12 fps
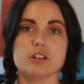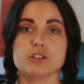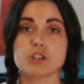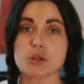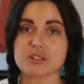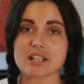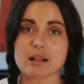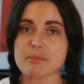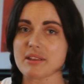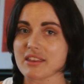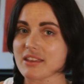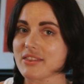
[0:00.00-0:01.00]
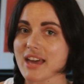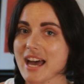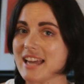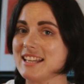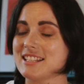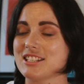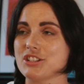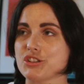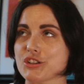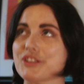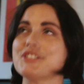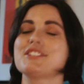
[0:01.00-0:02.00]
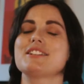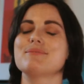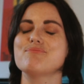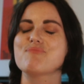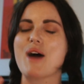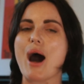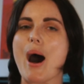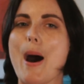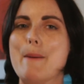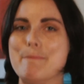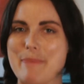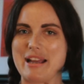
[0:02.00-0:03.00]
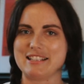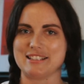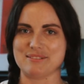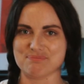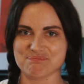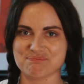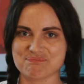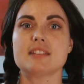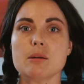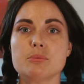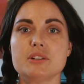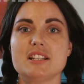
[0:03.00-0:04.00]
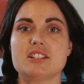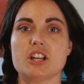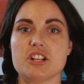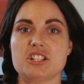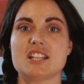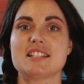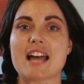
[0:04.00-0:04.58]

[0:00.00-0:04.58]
Don't tell me that that isn't just amazing. Some researchers